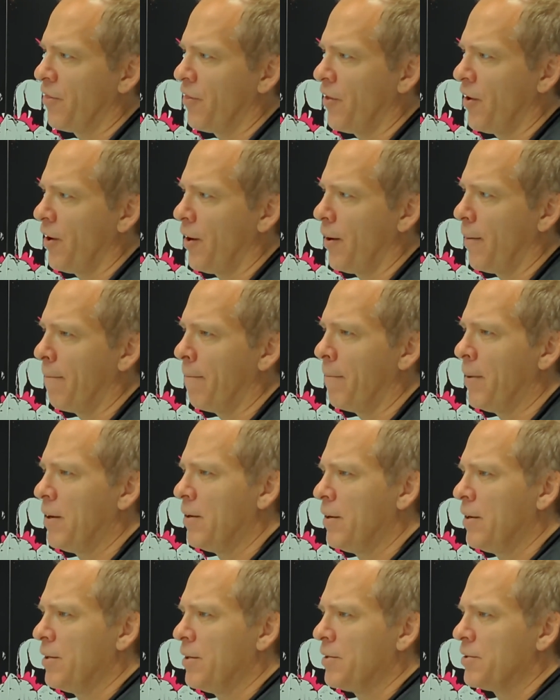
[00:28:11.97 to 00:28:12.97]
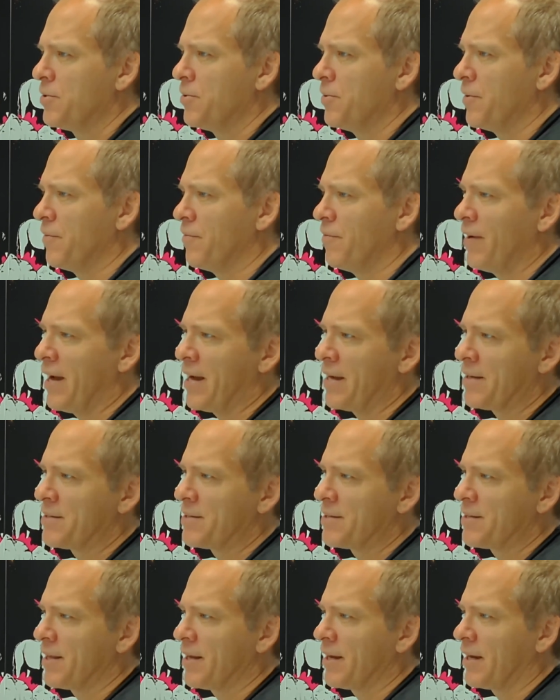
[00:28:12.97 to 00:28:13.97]
thumb to advance
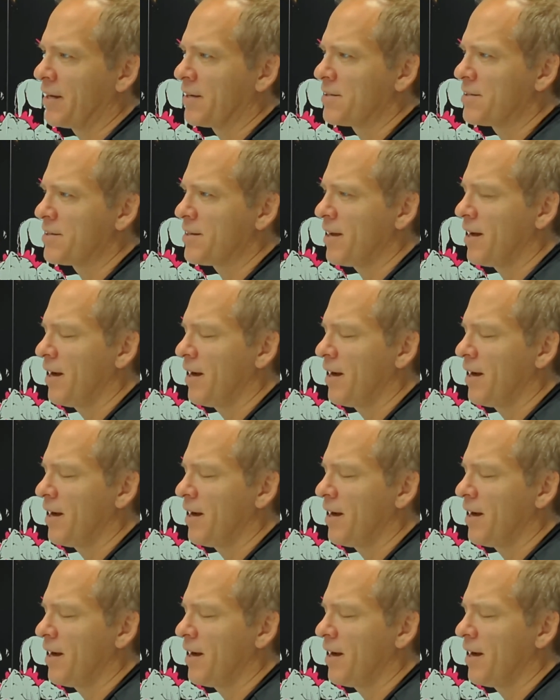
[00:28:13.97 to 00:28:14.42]
things.